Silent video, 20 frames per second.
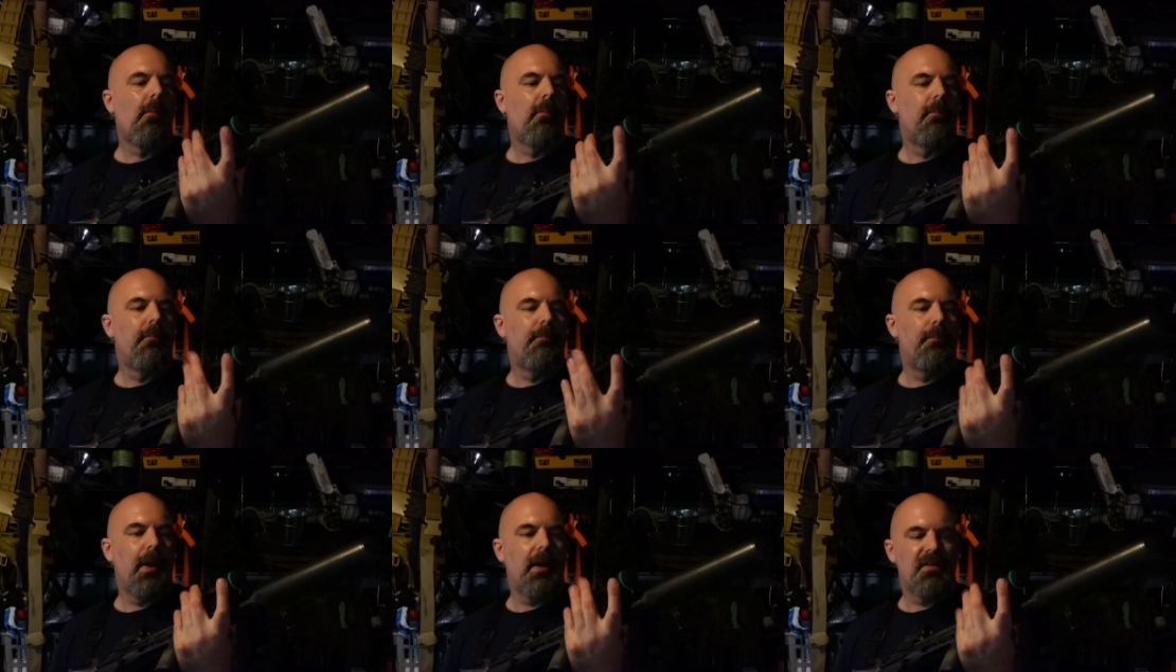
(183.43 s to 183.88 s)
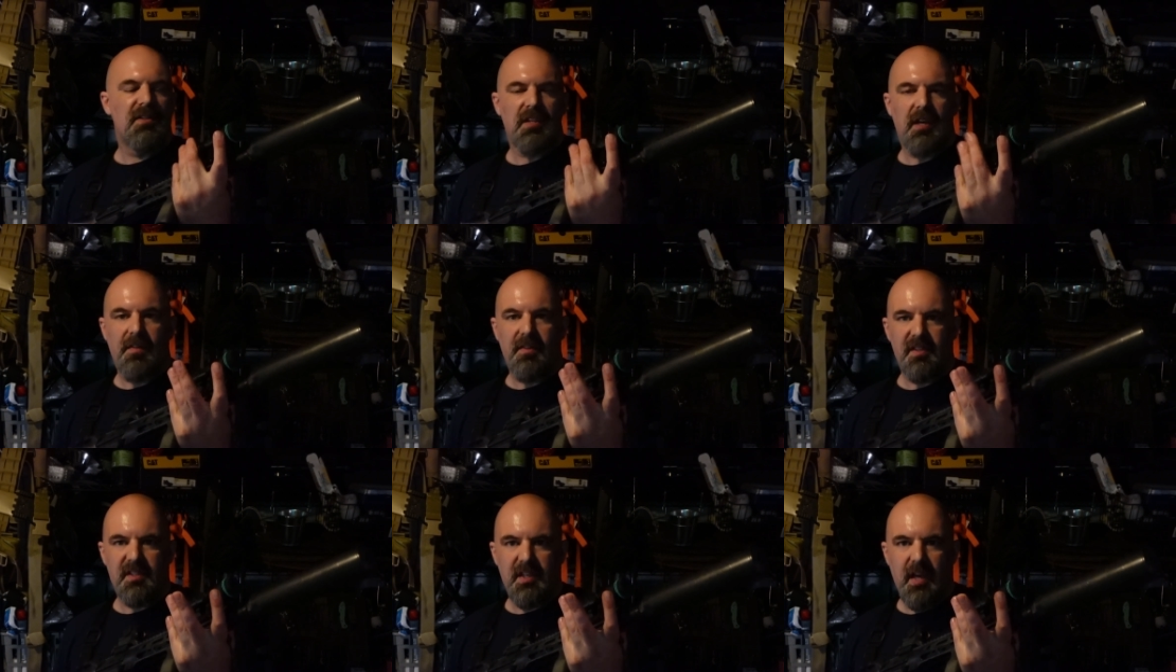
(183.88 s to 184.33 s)
mounted
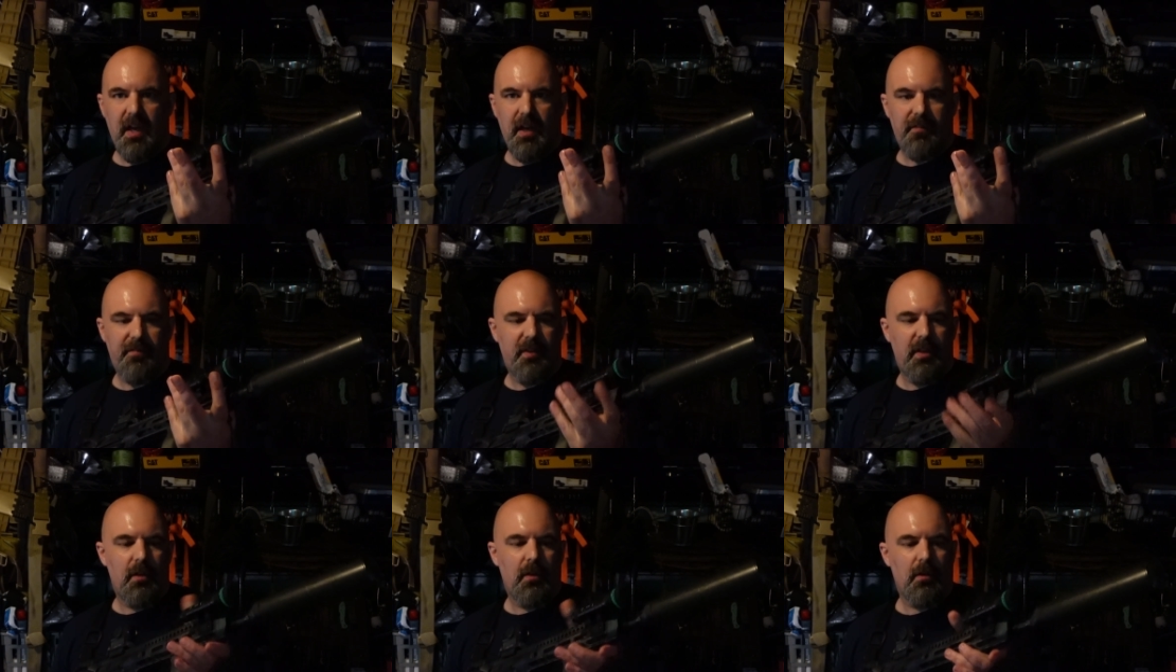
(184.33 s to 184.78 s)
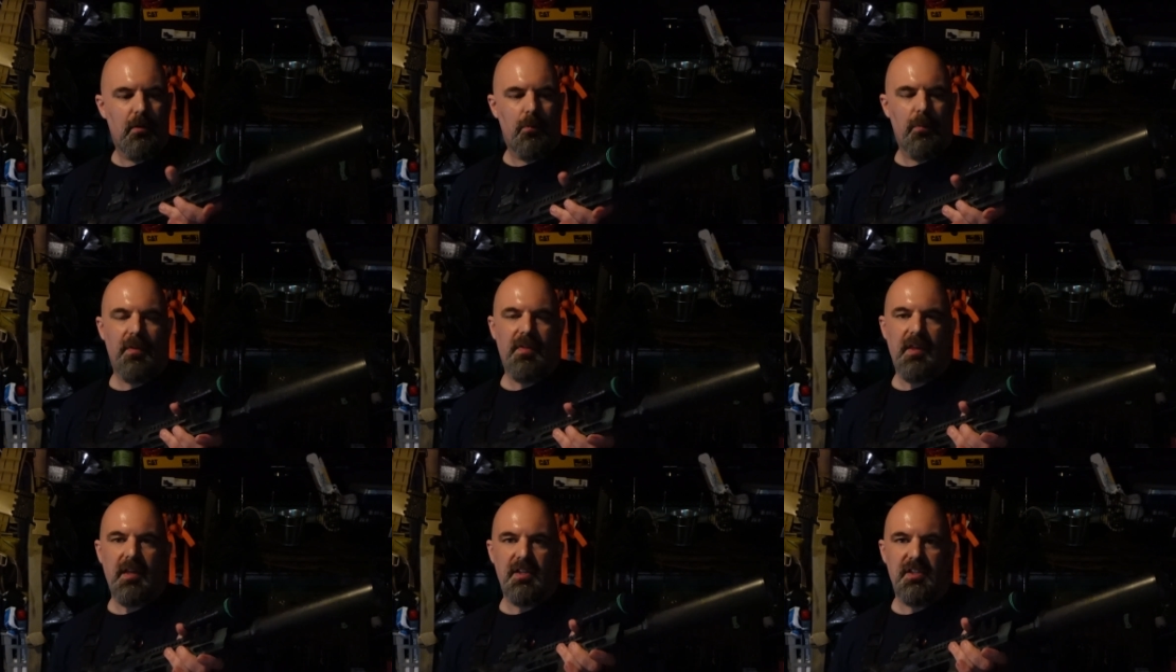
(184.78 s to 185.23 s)
on the side of here
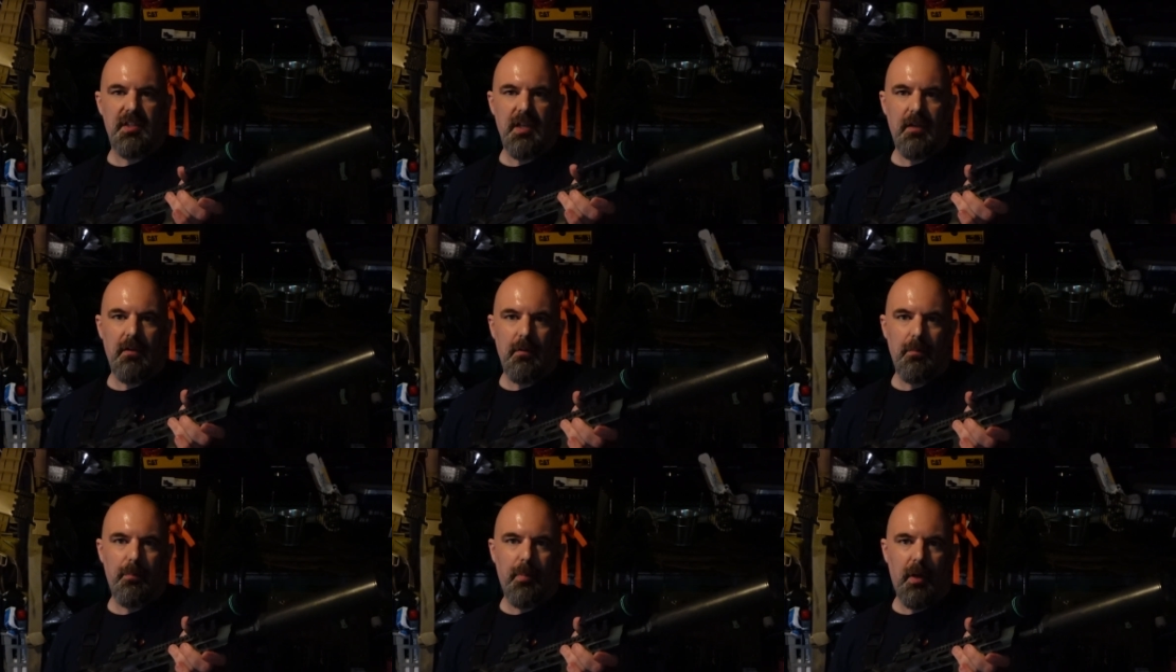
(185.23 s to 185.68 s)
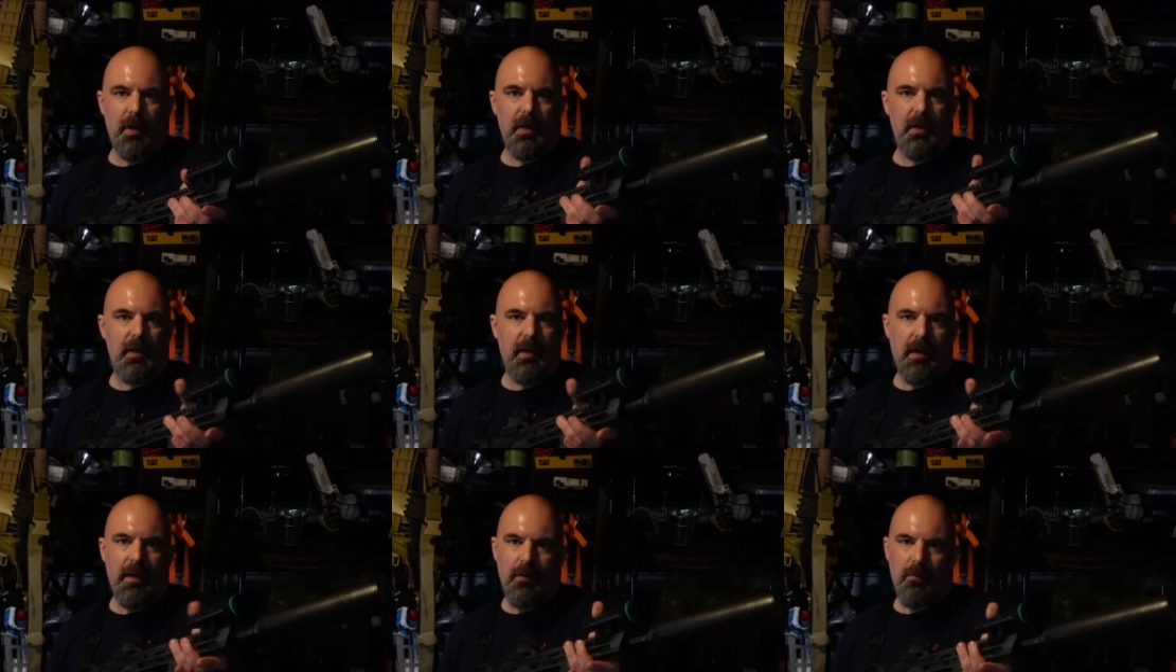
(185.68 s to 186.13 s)
with a standard
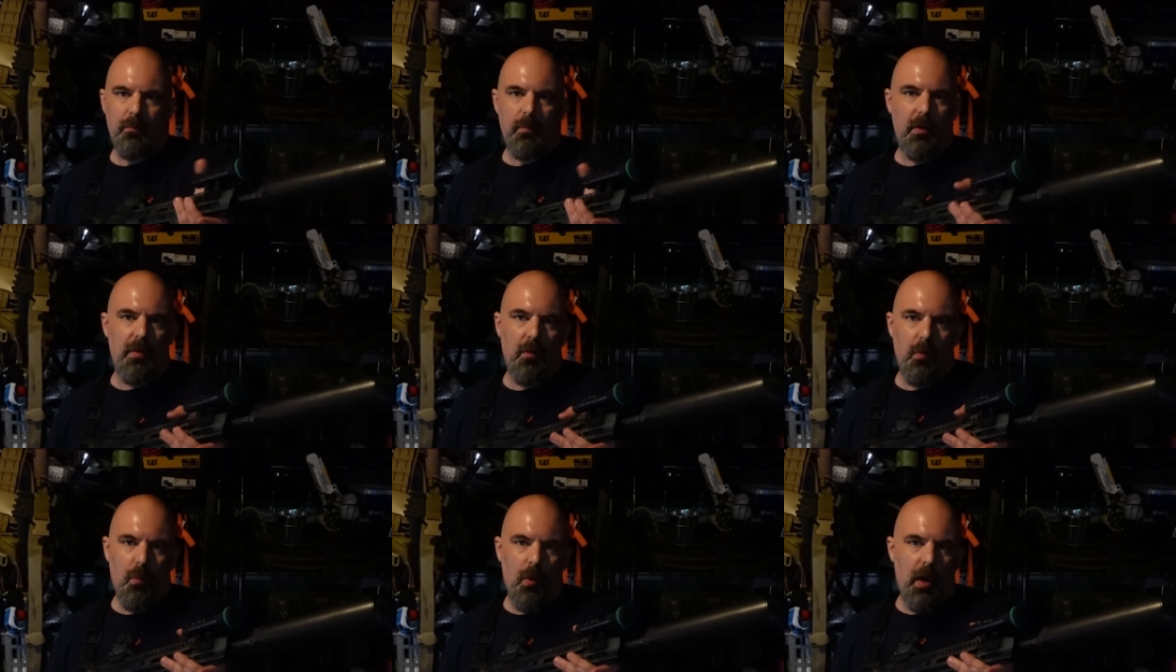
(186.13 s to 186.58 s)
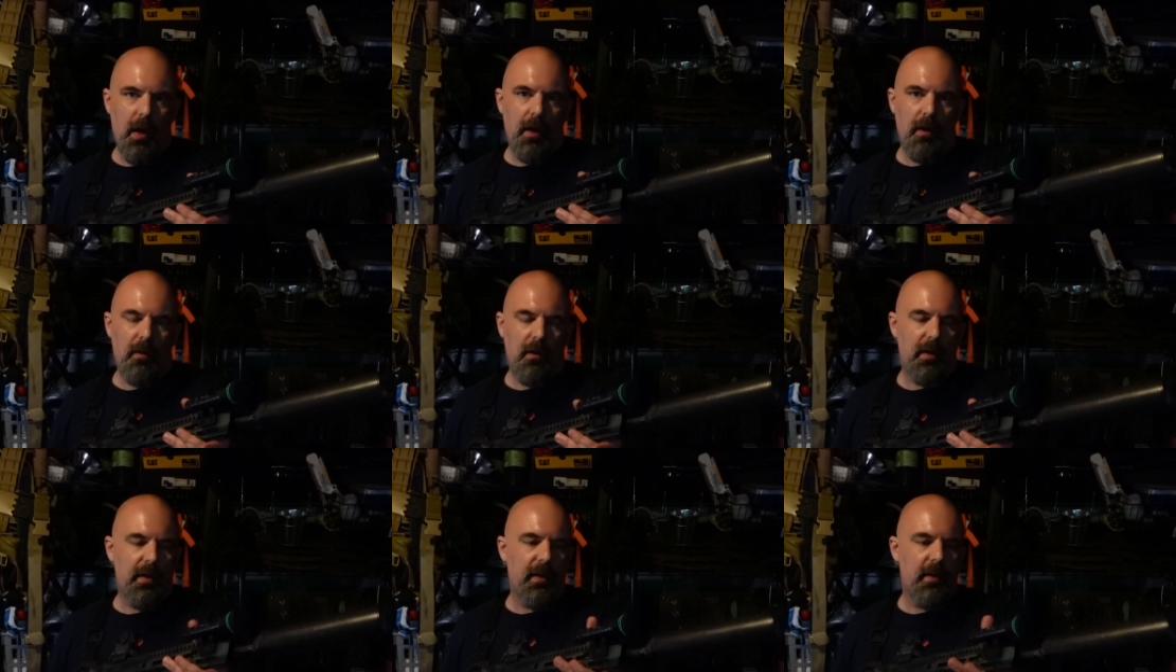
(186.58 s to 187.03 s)
button. I don't run the
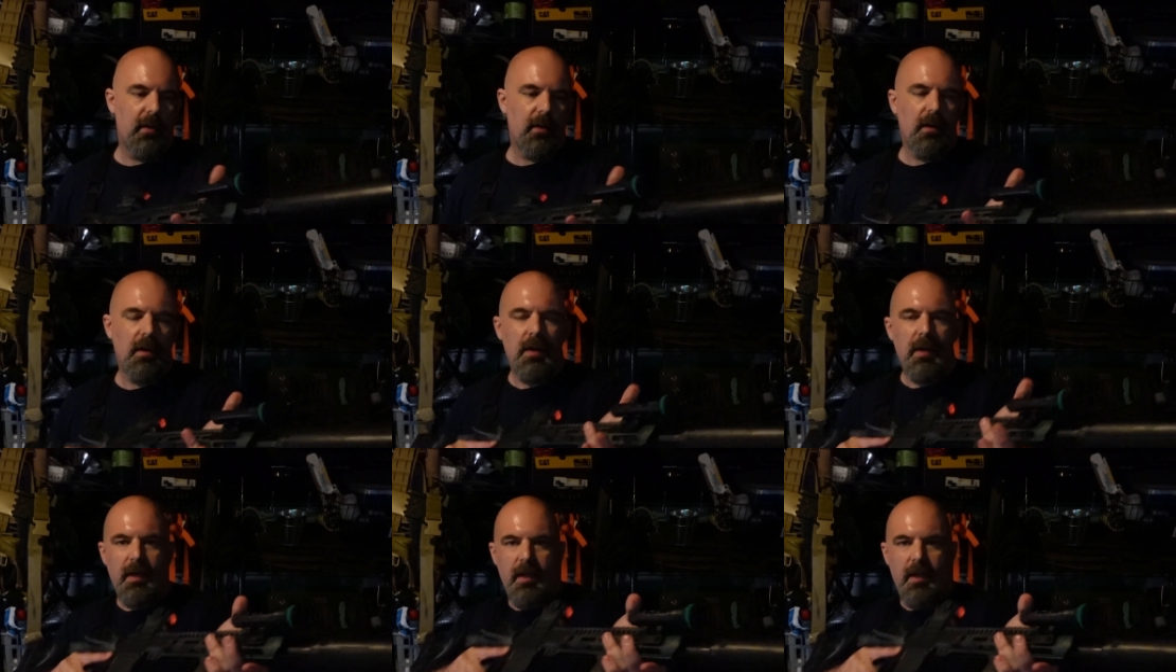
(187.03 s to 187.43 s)
wire on here.